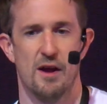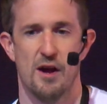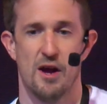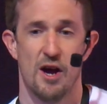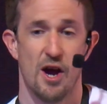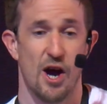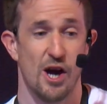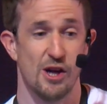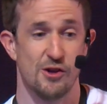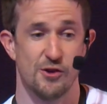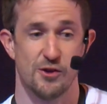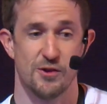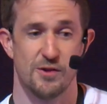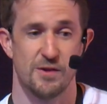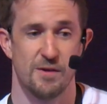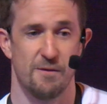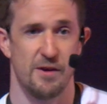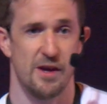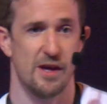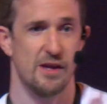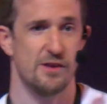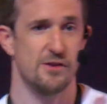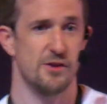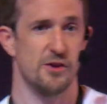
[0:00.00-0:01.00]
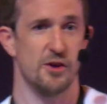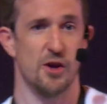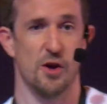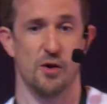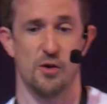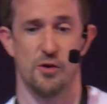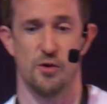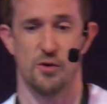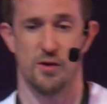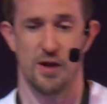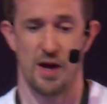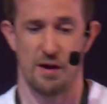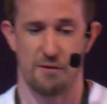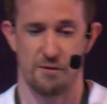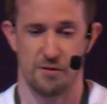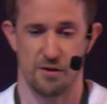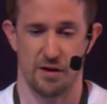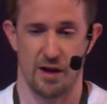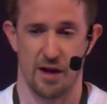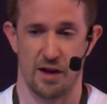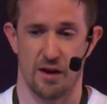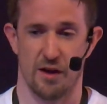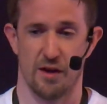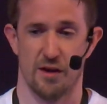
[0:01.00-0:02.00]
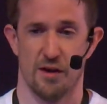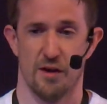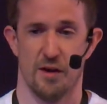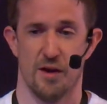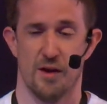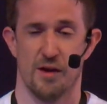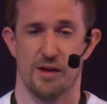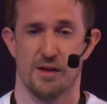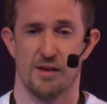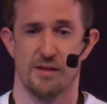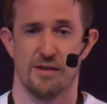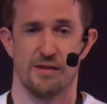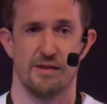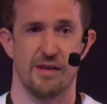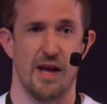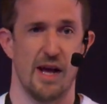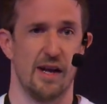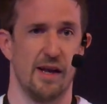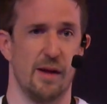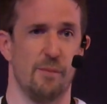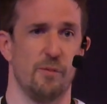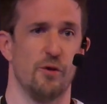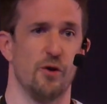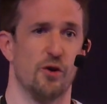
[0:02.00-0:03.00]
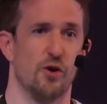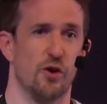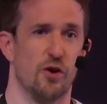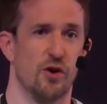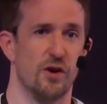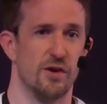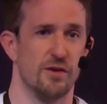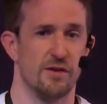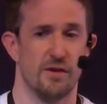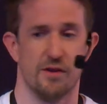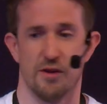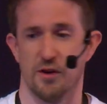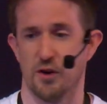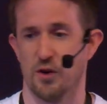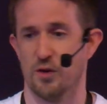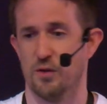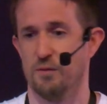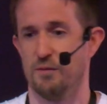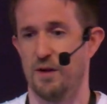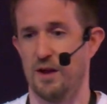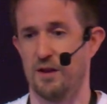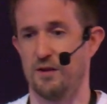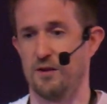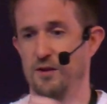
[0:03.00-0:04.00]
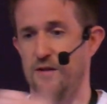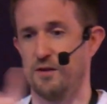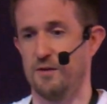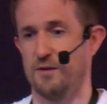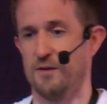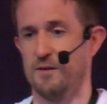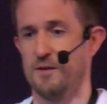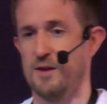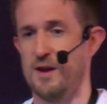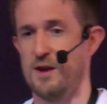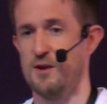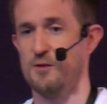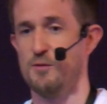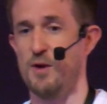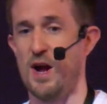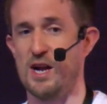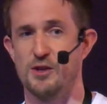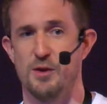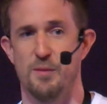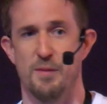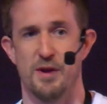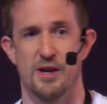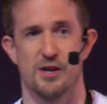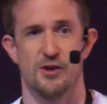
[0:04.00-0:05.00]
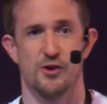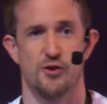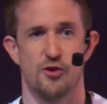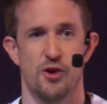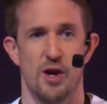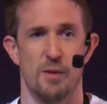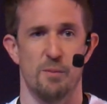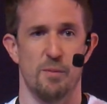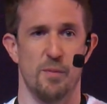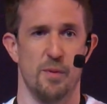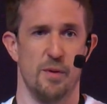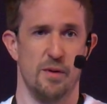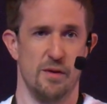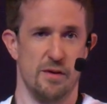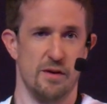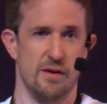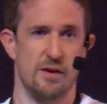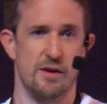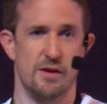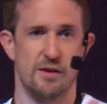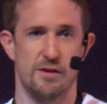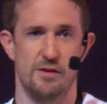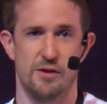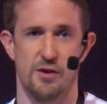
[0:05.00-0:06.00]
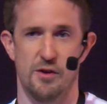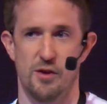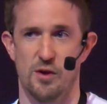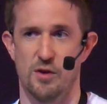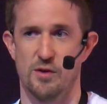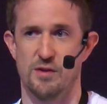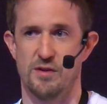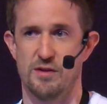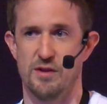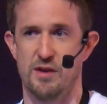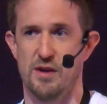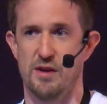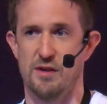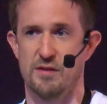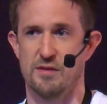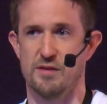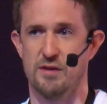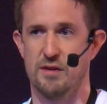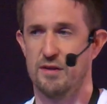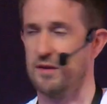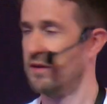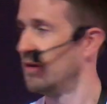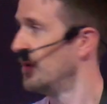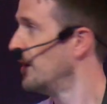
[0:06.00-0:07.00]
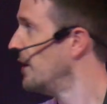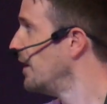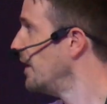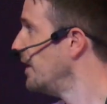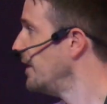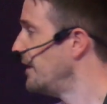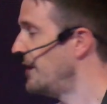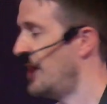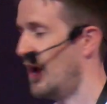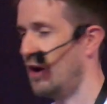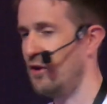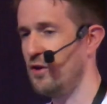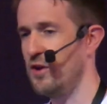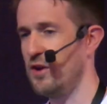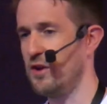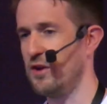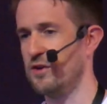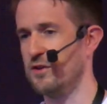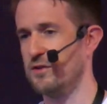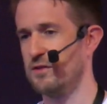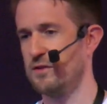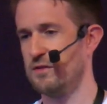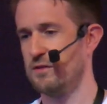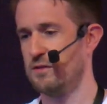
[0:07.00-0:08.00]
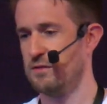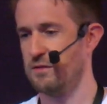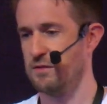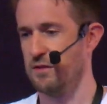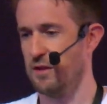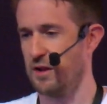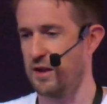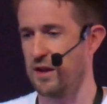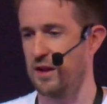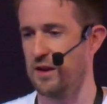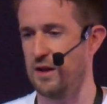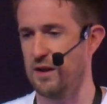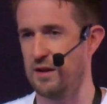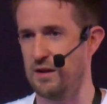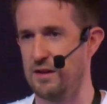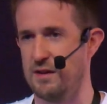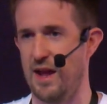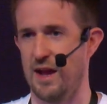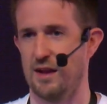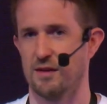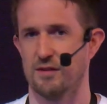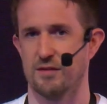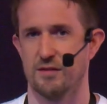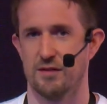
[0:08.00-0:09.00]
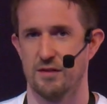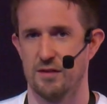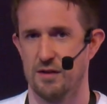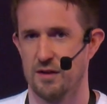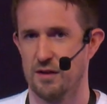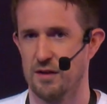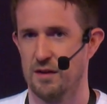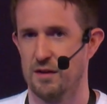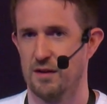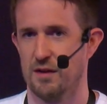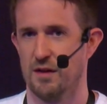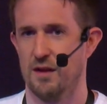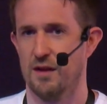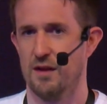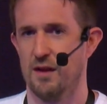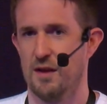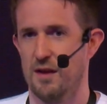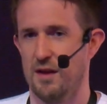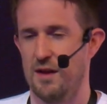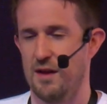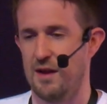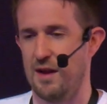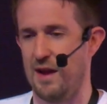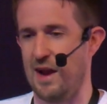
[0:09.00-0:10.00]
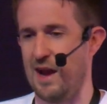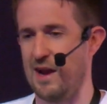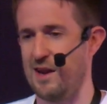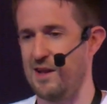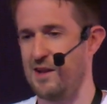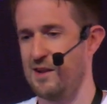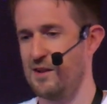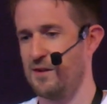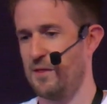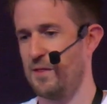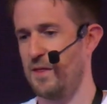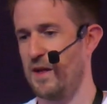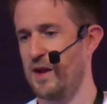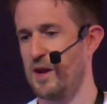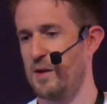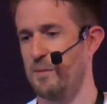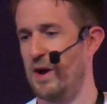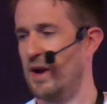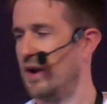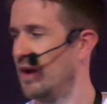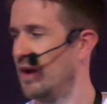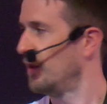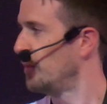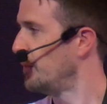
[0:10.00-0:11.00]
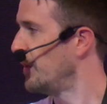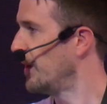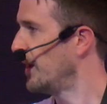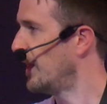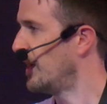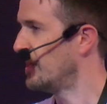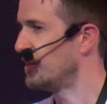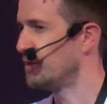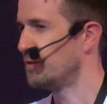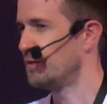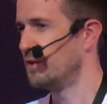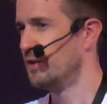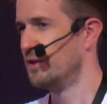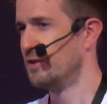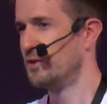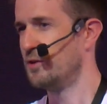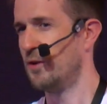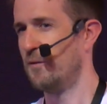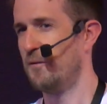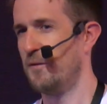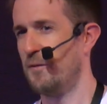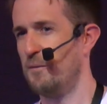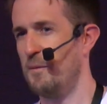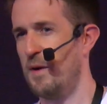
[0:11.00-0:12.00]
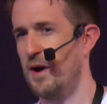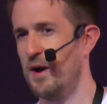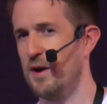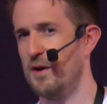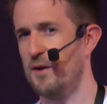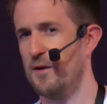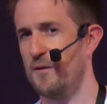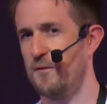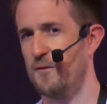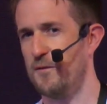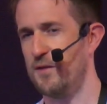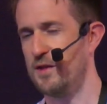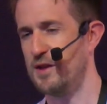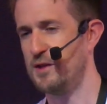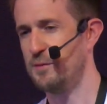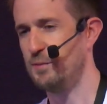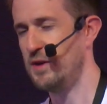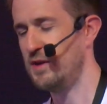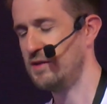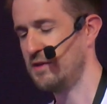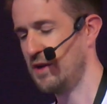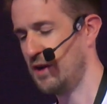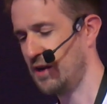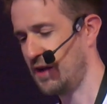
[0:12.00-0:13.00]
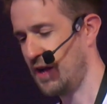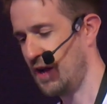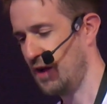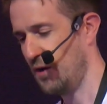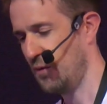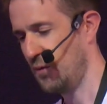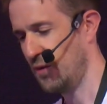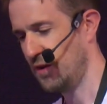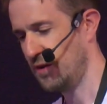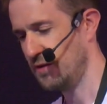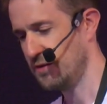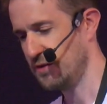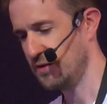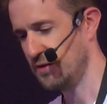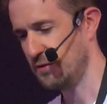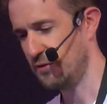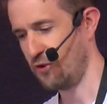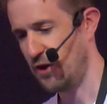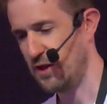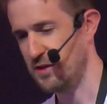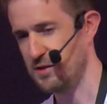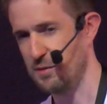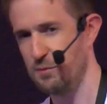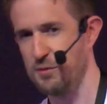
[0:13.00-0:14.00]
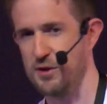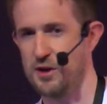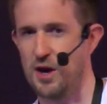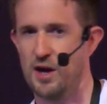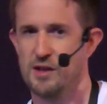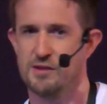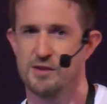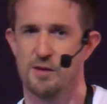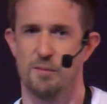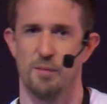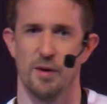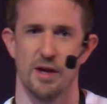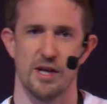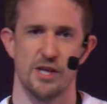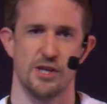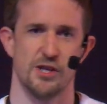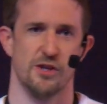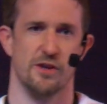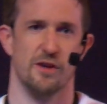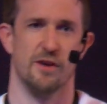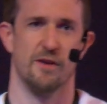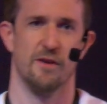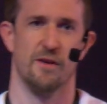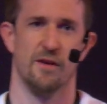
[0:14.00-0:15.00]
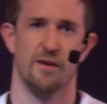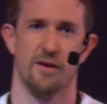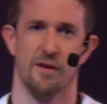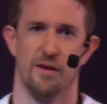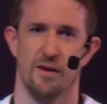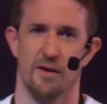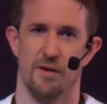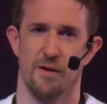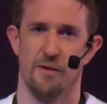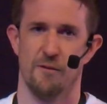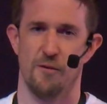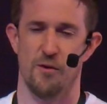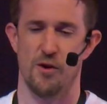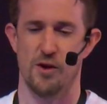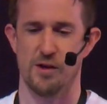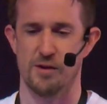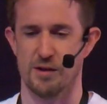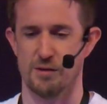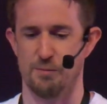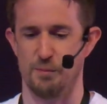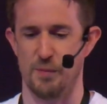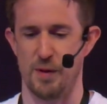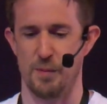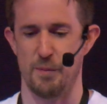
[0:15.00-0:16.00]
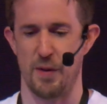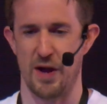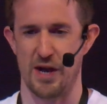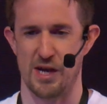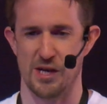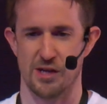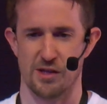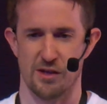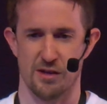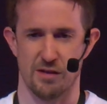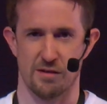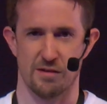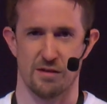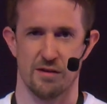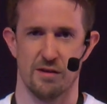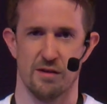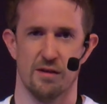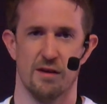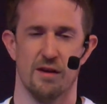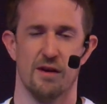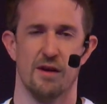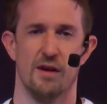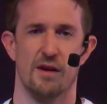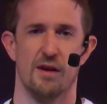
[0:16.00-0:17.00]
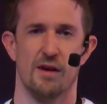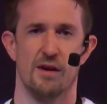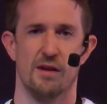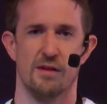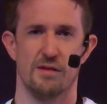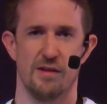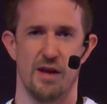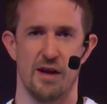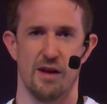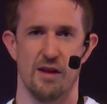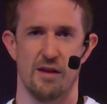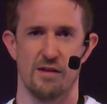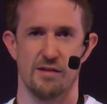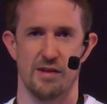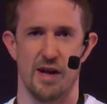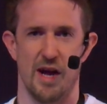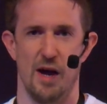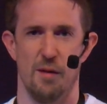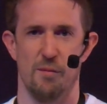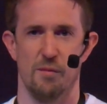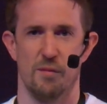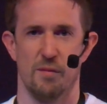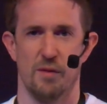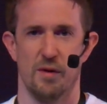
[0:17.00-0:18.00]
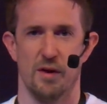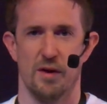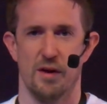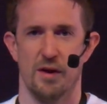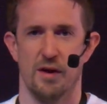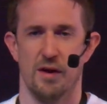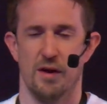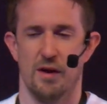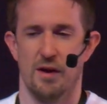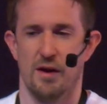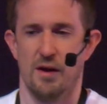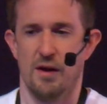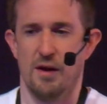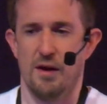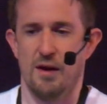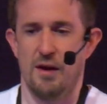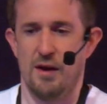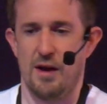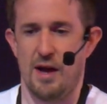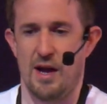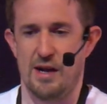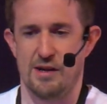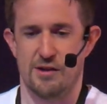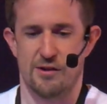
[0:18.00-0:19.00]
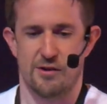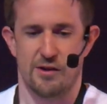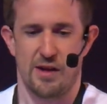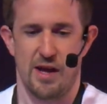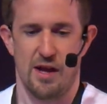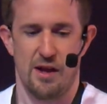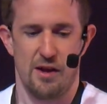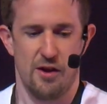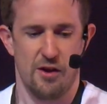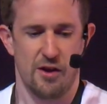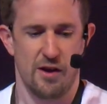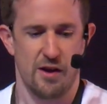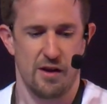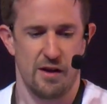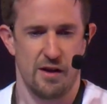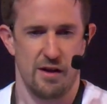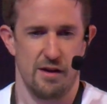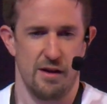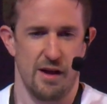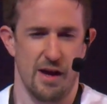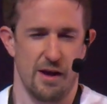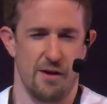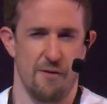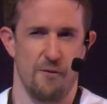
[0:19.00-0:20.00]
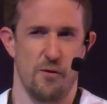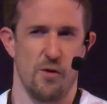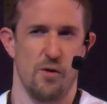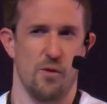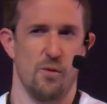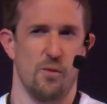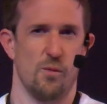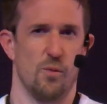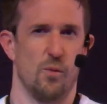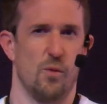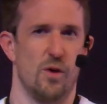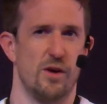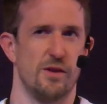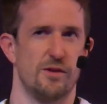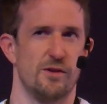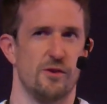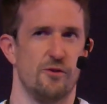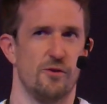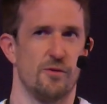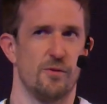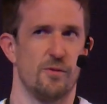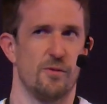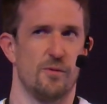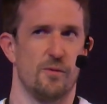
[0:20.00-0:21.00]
Hundreds of years ago, you'd have to like saddle up your horse and go and like, it would actually be a trip to go see it. Now you can just look at it next. and you think about it bit less. So for this piece, I kind of wanted to create some contemplation for you to be patient, take your time, and just kind of look at it. Like if you want to